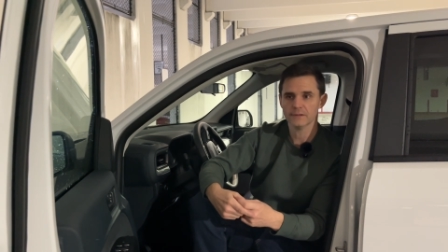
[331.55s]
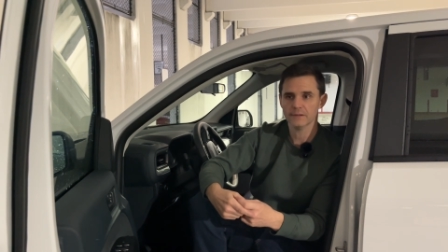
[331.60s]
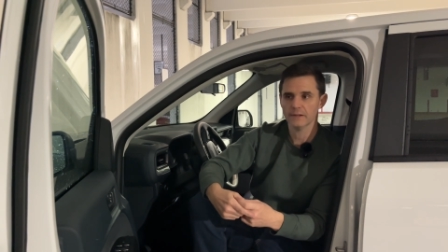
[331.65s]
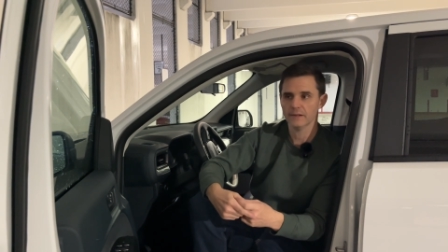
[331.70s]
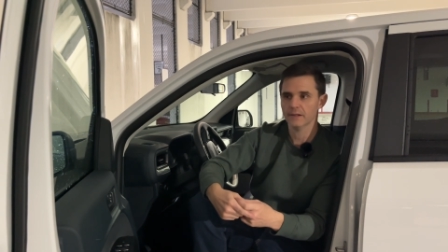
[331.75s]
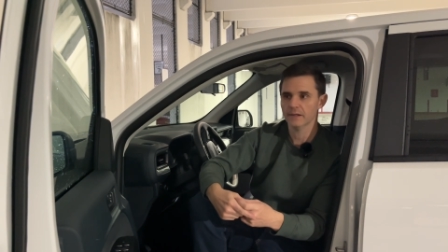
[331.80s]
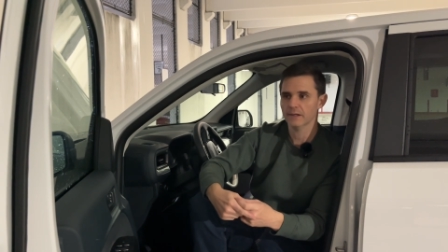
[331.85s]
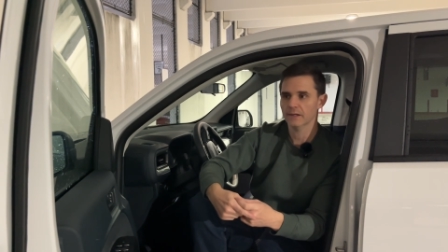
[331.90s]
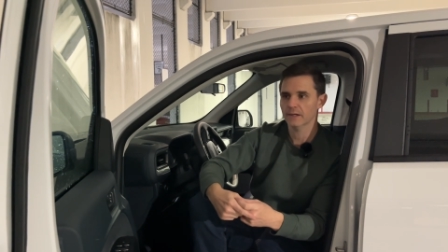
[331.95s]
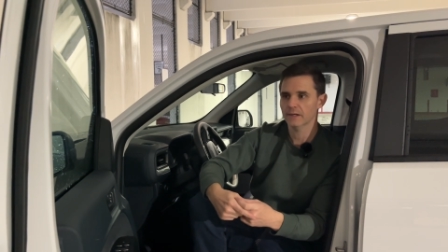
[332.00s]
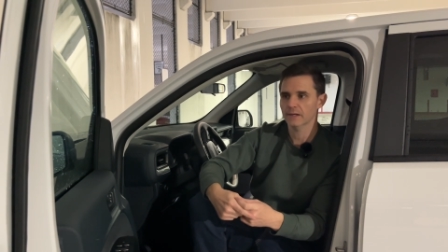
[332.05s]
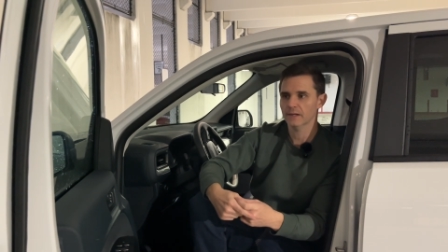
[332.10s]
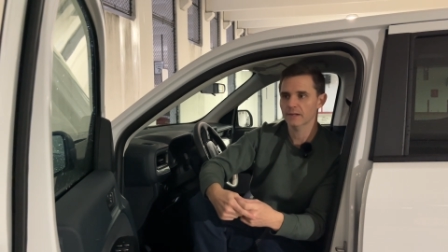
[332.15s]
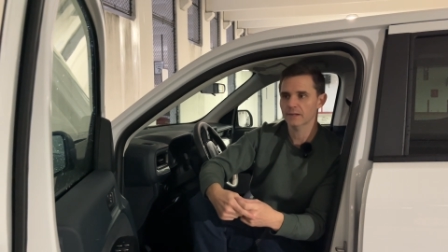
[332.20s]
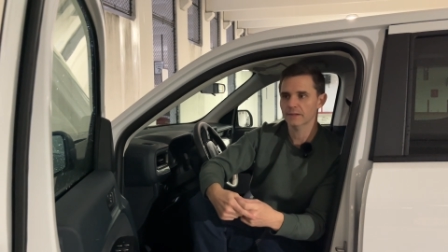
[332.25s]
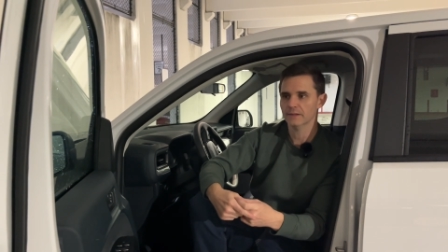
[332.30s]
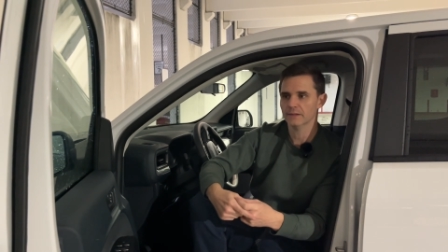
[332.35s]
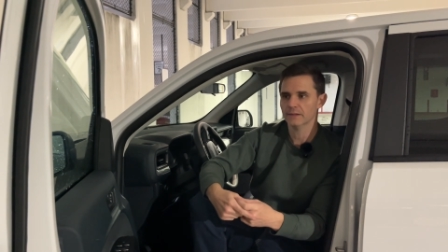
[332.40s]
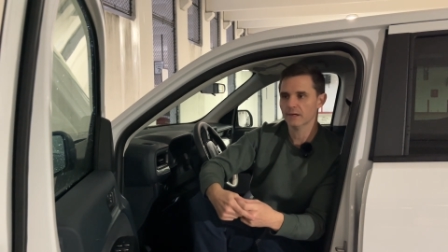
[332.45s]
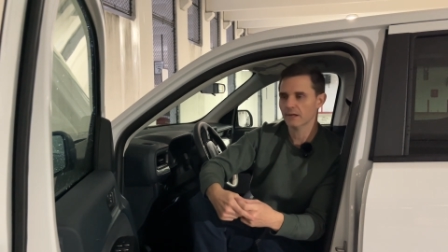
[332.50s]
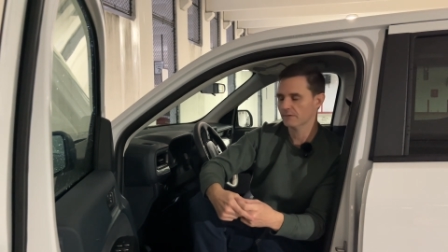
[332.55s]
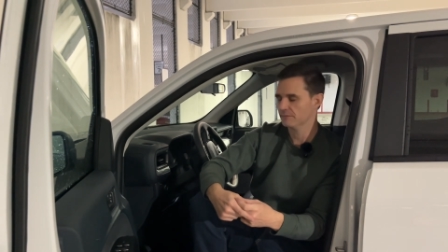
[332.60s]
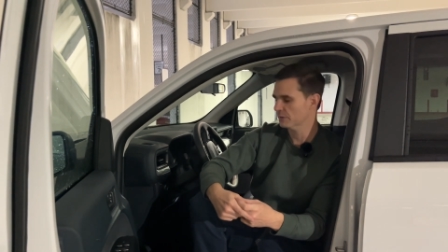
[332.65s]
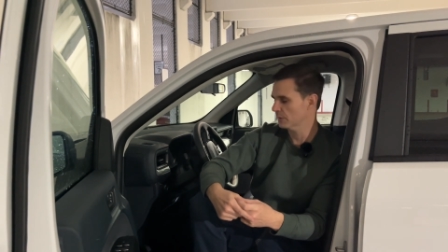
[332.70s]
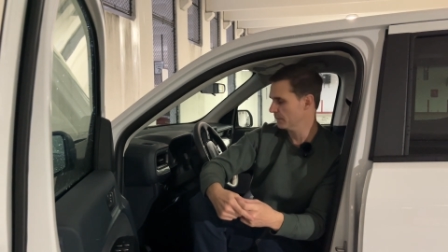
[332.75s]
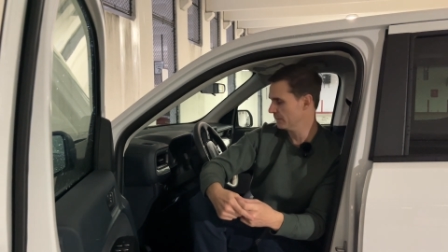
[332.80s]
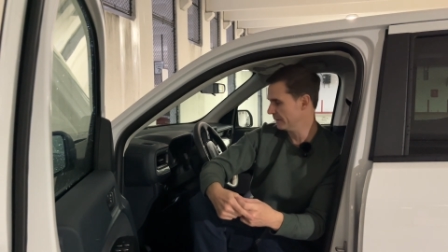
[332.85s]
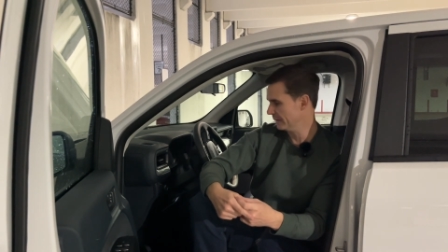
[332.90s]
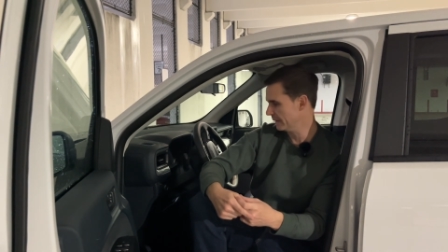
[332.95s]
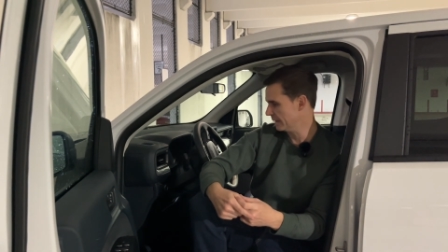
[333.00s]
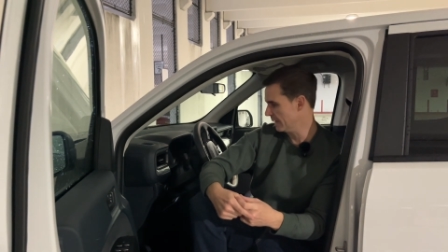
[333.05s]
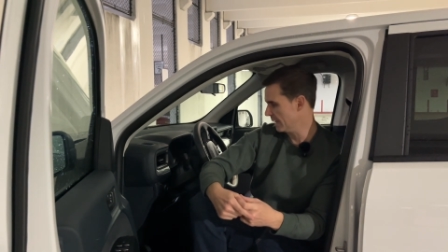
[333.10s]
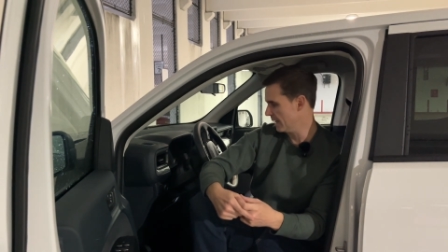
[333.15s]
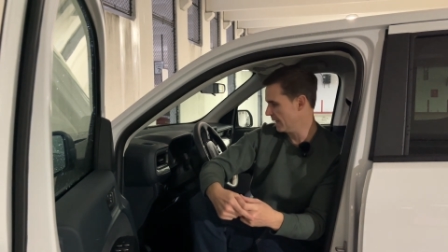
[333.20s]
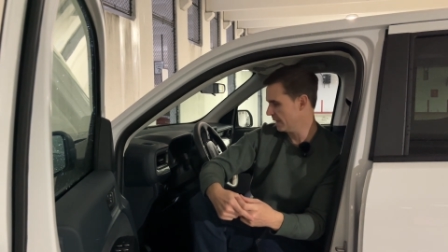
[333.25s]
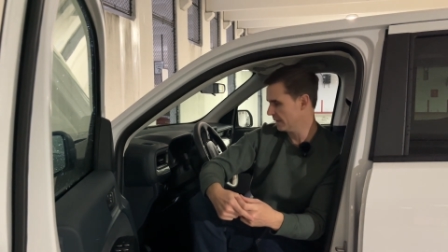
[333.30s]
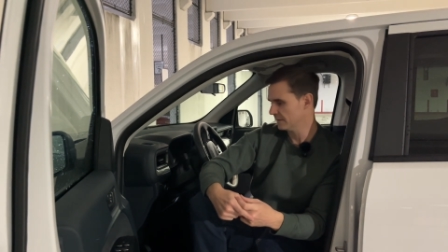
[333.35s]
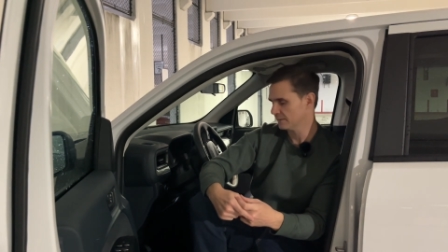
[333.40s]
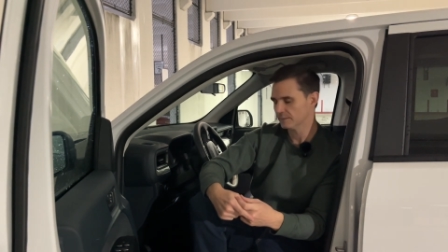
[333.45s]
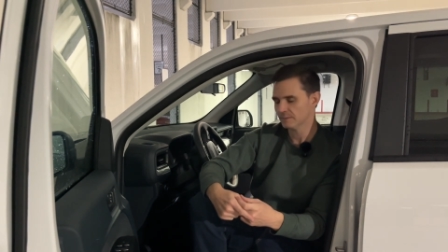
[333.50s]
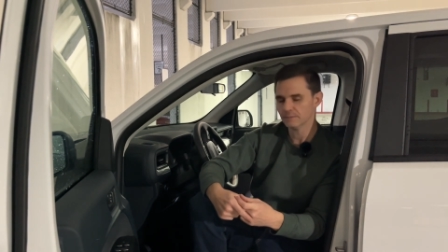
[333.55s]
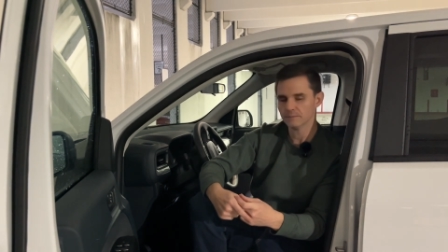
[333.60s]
and I've only got,